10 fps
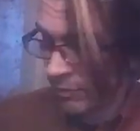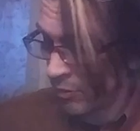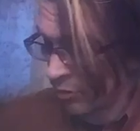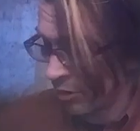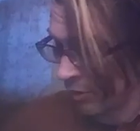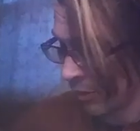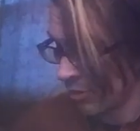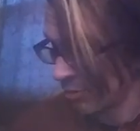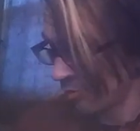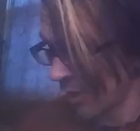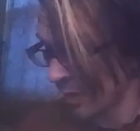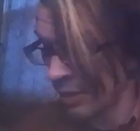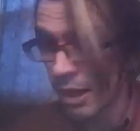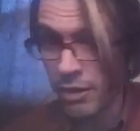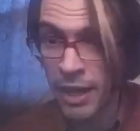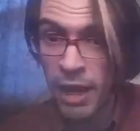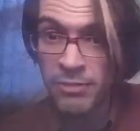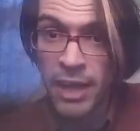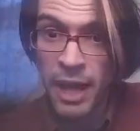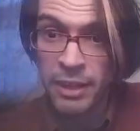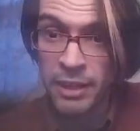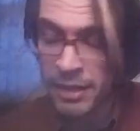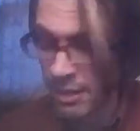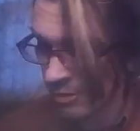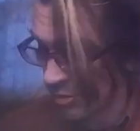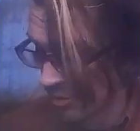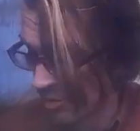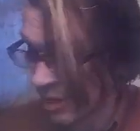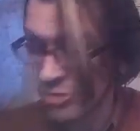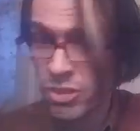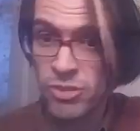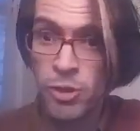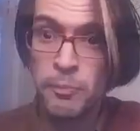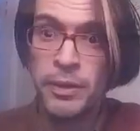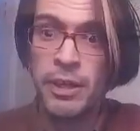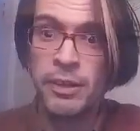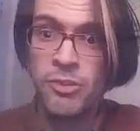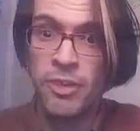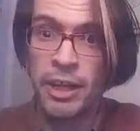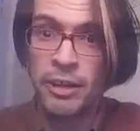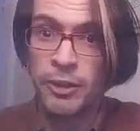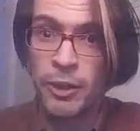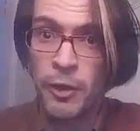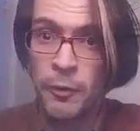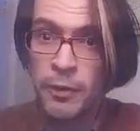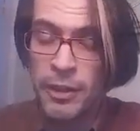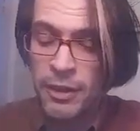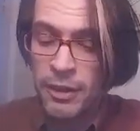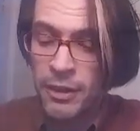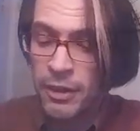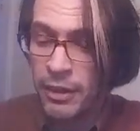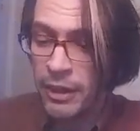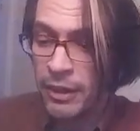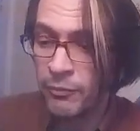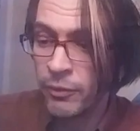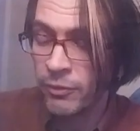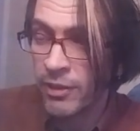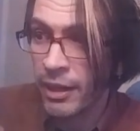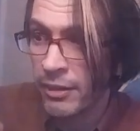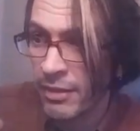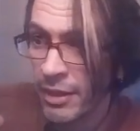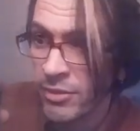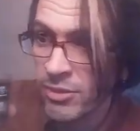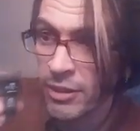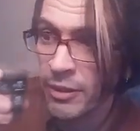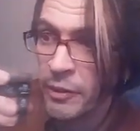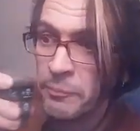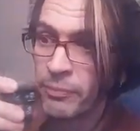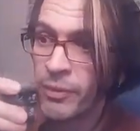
So let's find out. I haven't had any yet. I just opened it a second ago, and we'll take a taste here.